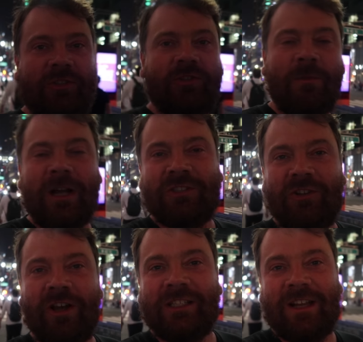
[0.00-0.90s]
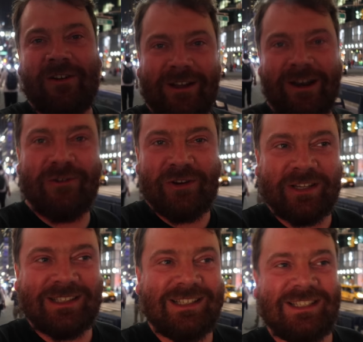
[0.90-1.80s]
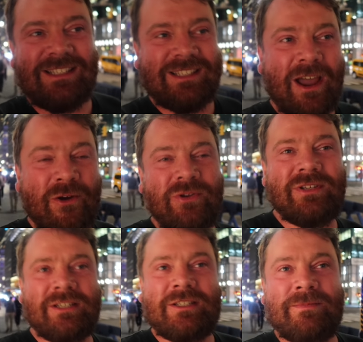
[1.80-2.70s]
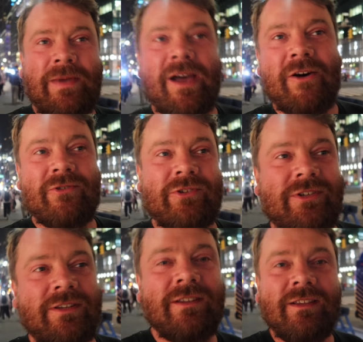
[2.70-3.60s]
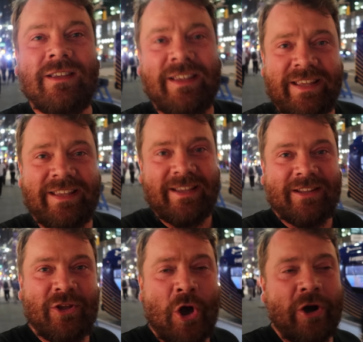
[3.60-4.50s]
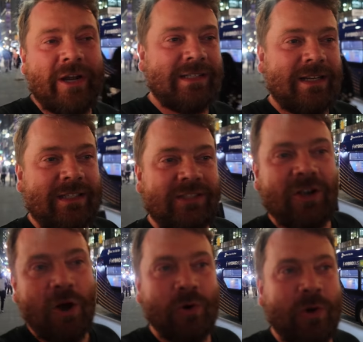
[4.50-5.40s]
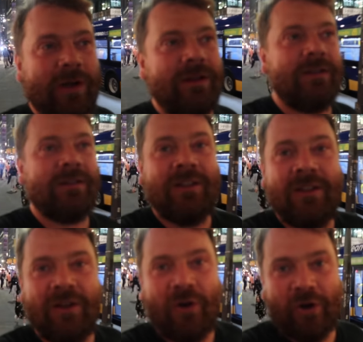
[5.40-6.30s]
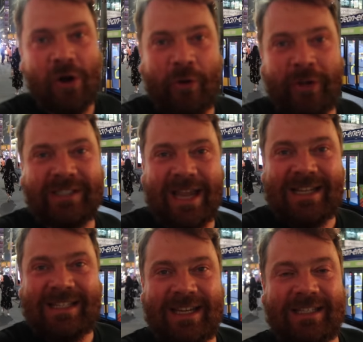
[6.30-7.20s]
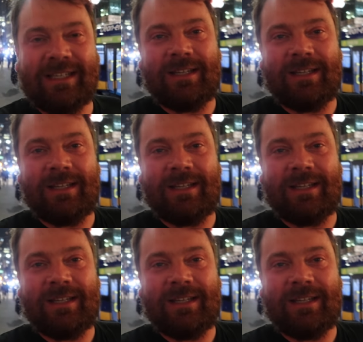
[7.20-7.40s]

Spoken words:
So much noise, like, all around us, and sounds and smells. New York is an assault on all the senses.